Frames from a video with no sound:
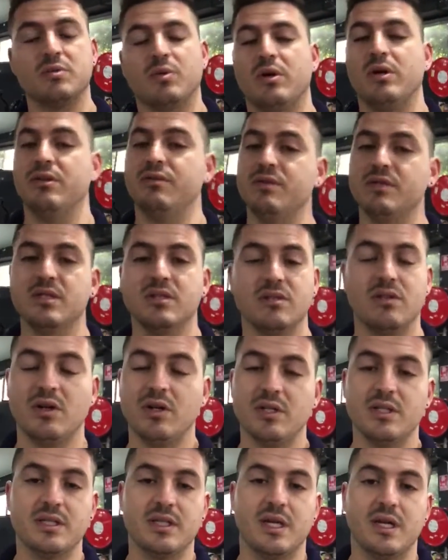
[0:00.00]
You won't even
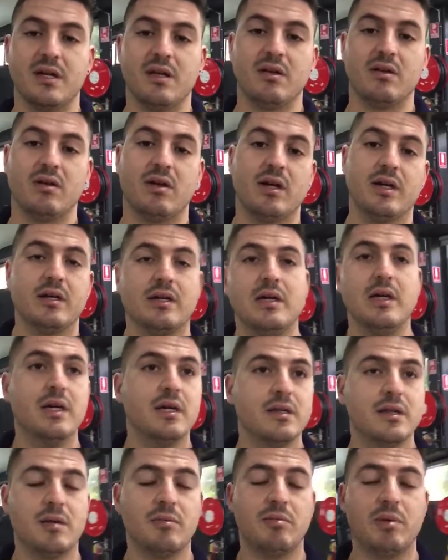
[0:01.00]
notice that, like
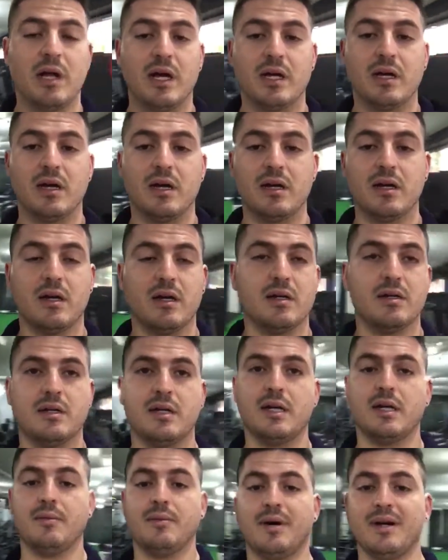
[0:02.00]
the black color
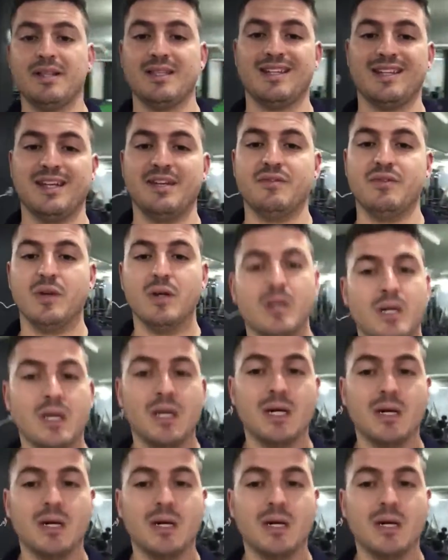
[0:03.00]
underneath it.